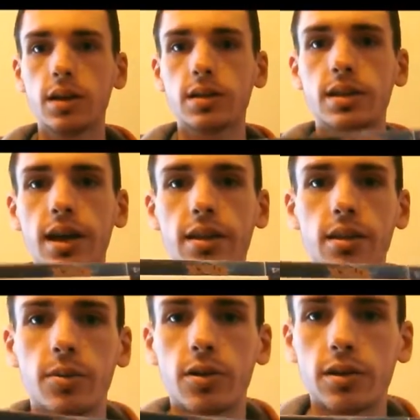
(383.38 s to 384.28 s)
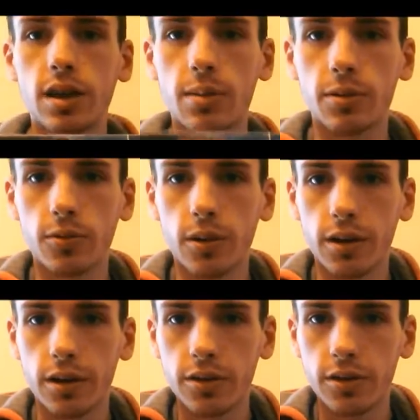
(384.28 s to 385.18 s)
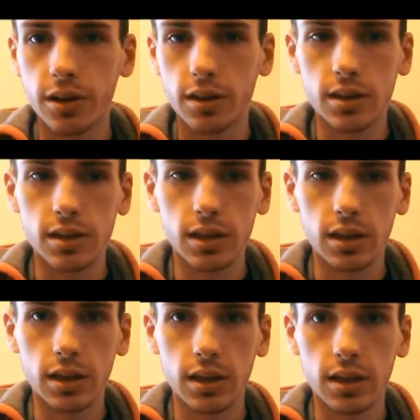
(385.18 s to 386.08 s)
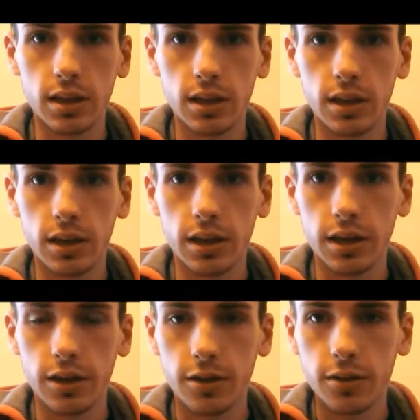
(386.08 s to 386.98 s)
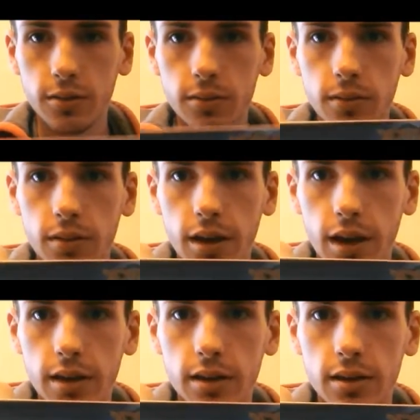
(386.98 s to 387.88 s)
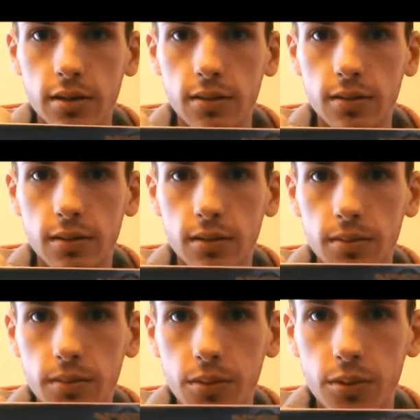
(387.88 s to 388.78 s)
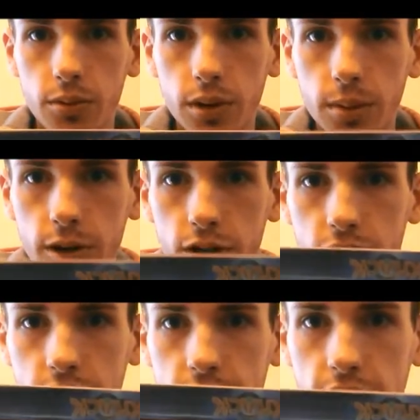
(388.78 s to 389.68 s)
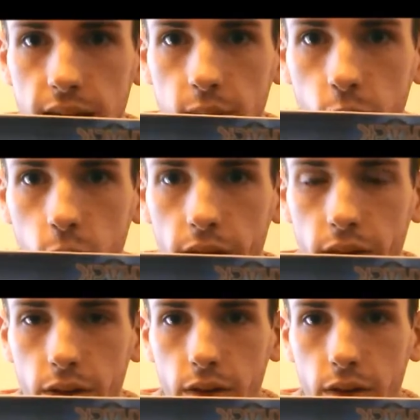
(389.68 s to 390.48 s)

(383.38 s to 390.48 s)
stack them on top of one another, you can see here that pretty much the same width,